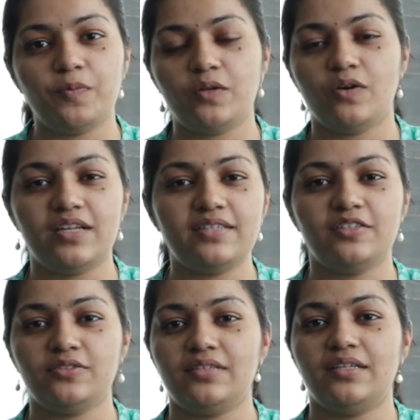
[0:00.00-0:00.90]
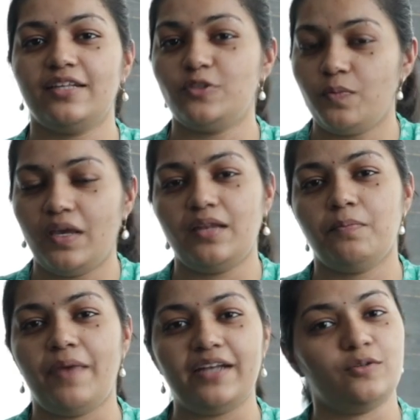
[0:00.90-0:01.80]
to be an organization that gets to make an
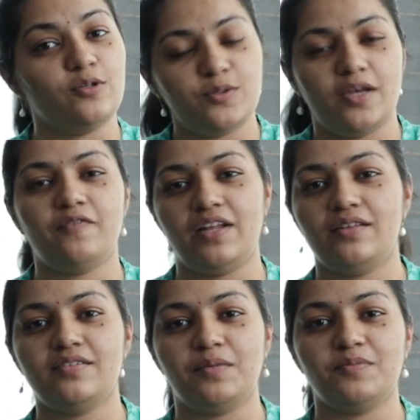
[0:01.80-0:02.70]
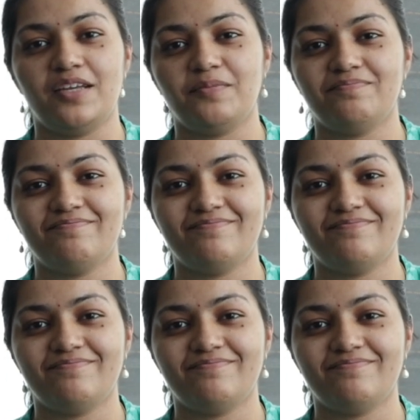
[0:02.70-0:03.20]
impact and also have fun at the same time.